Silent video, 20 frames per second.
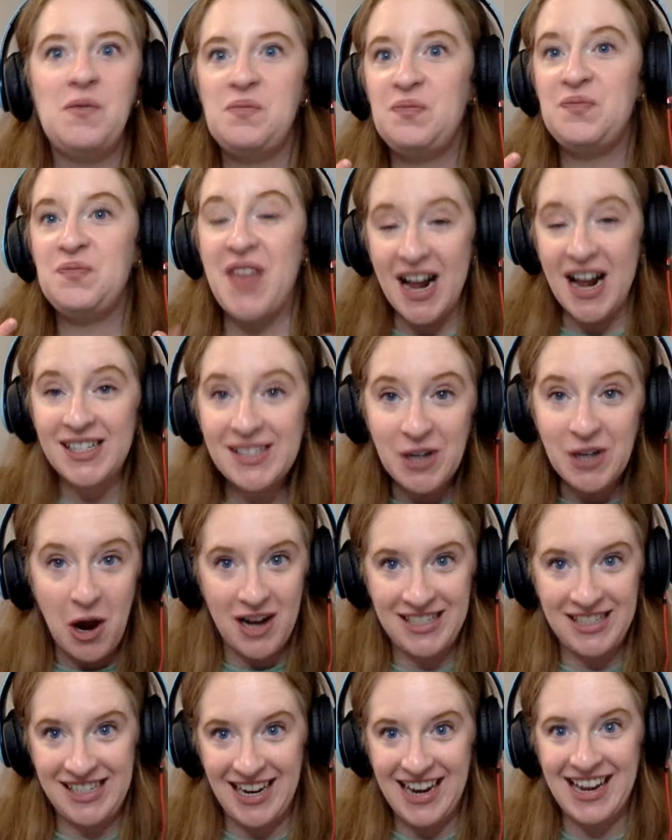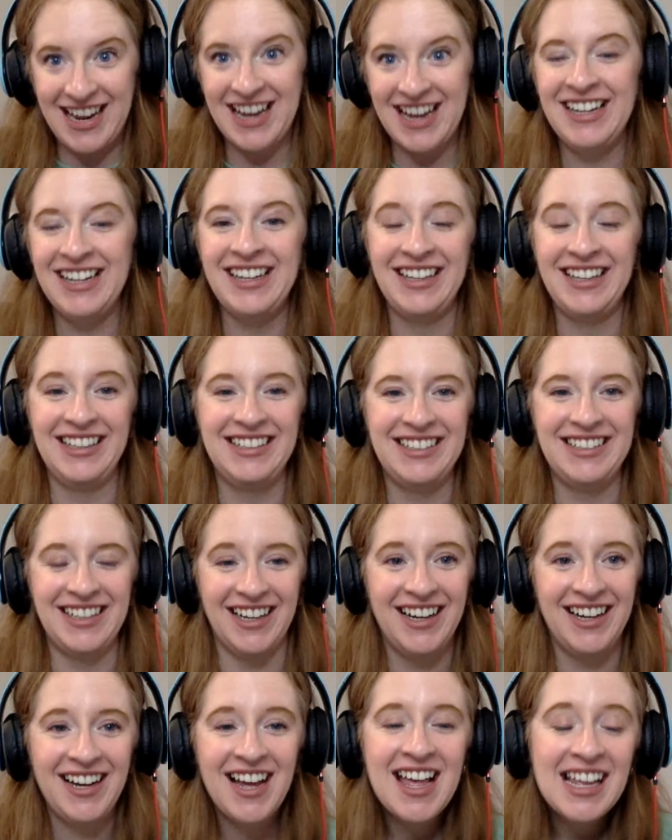That's daunting.
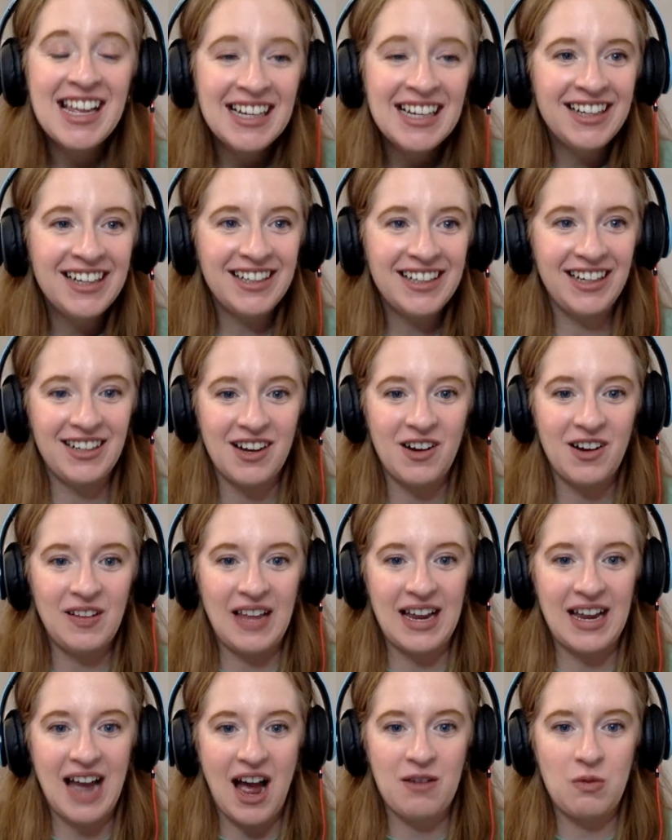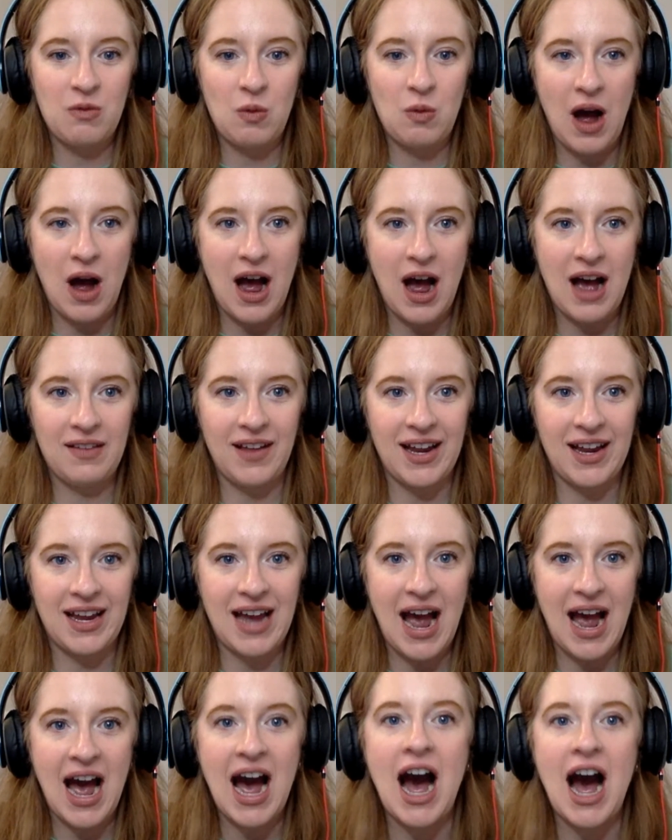You know, like
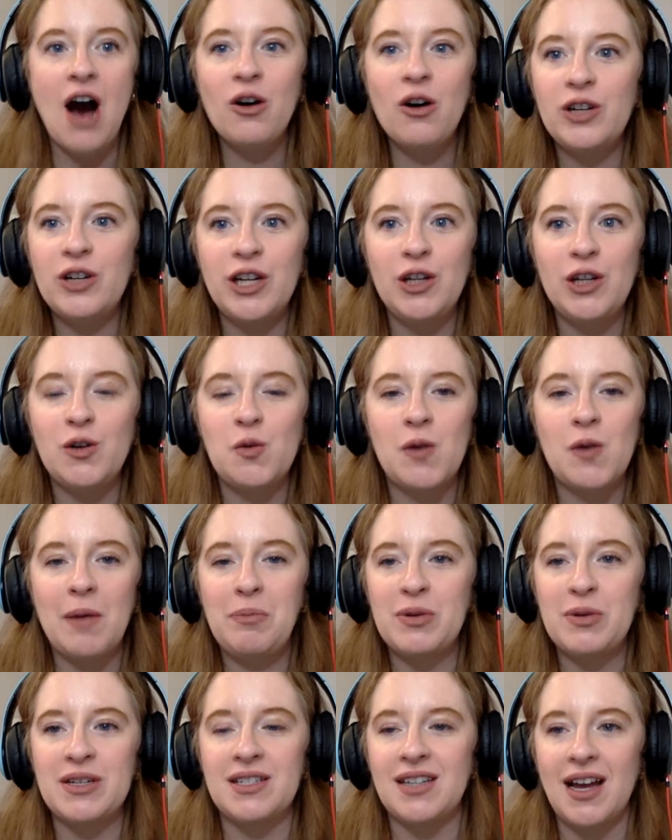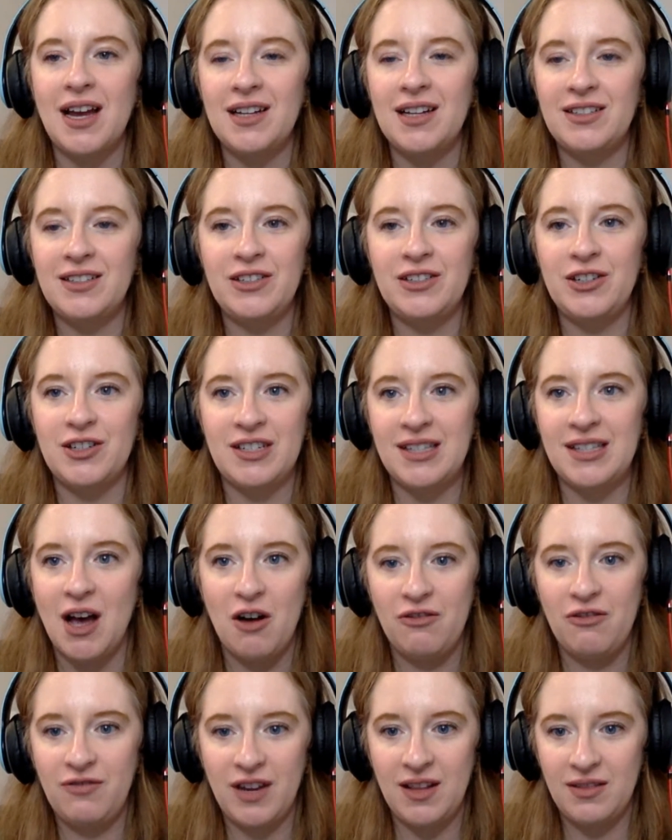how do you represent
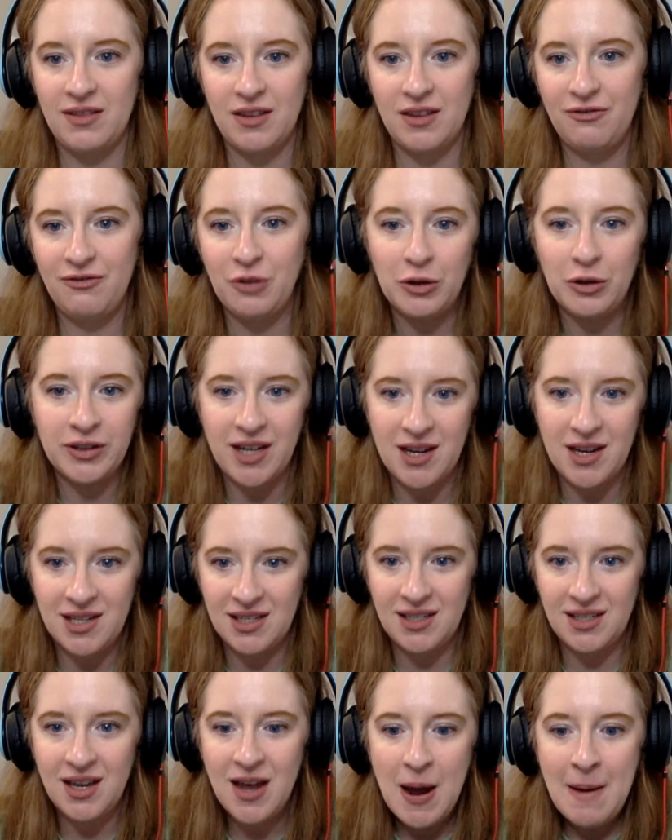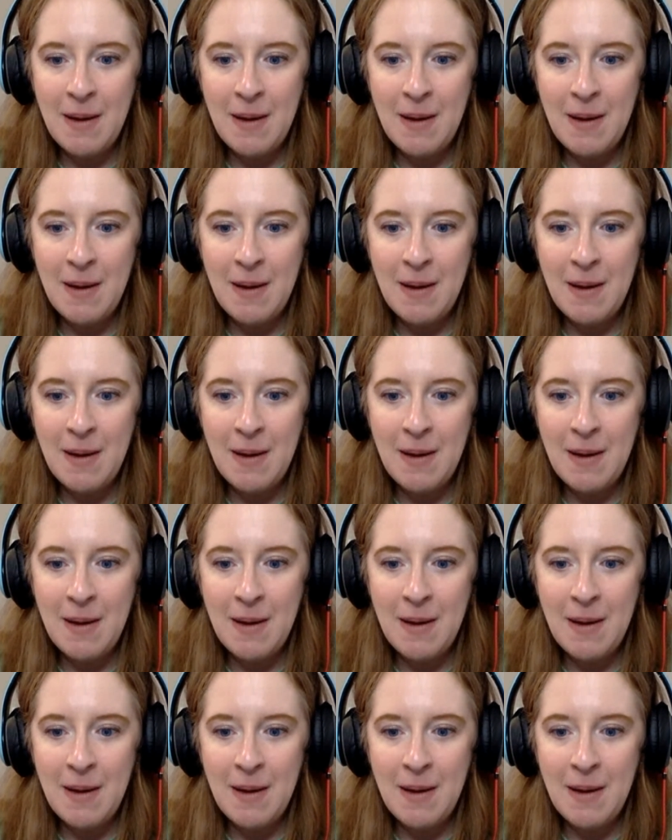yourself in the fullness